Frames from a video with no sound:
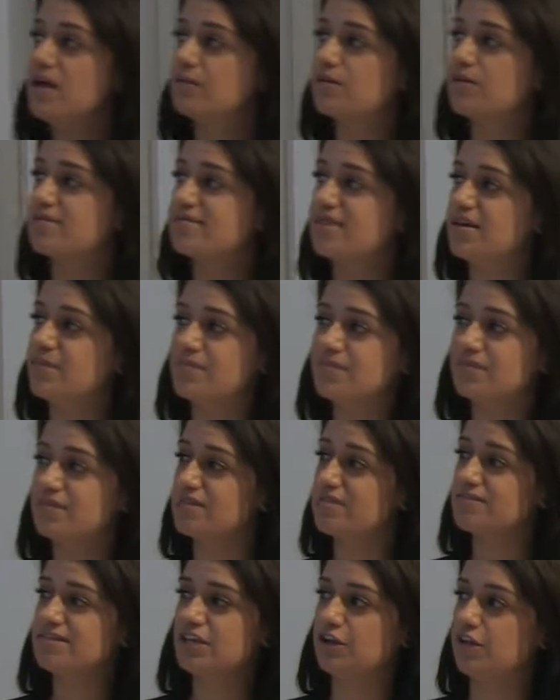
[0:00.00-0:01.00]
because
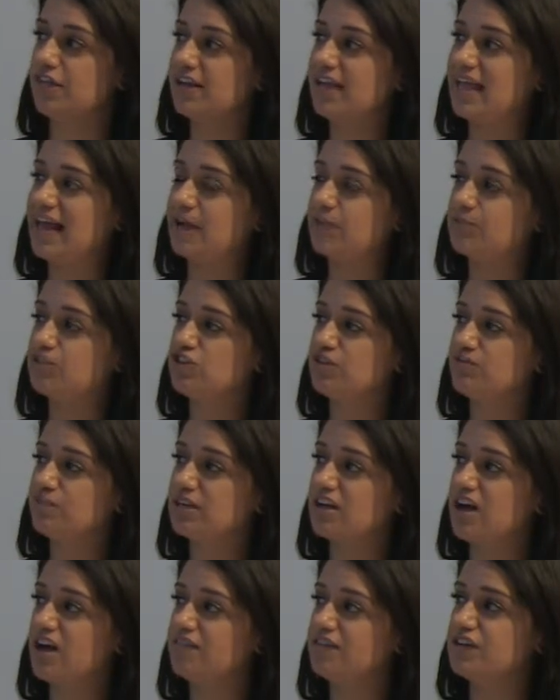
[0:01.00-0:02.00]
the languages we
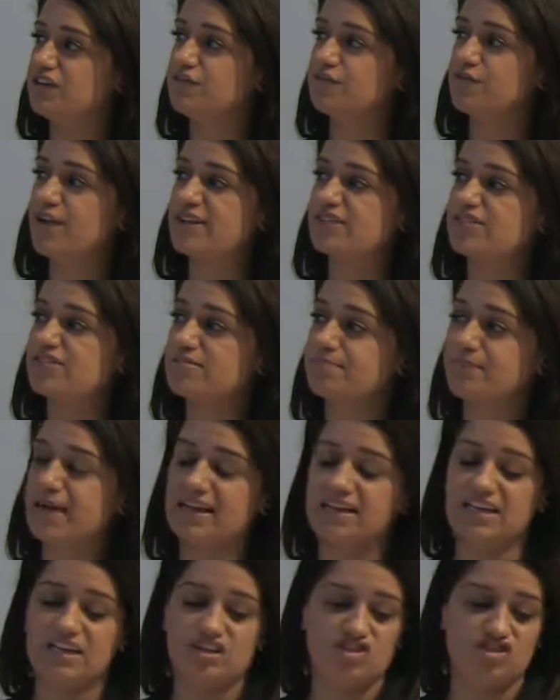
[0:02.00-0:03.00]
covered, French,
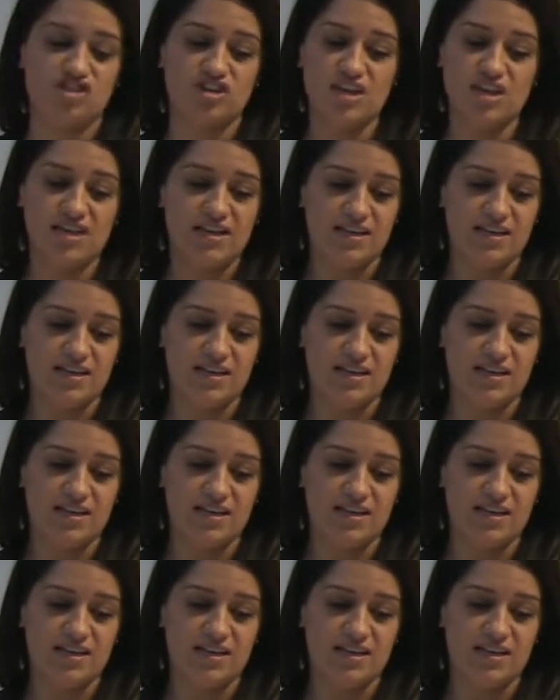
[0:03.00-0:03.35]
Spanish,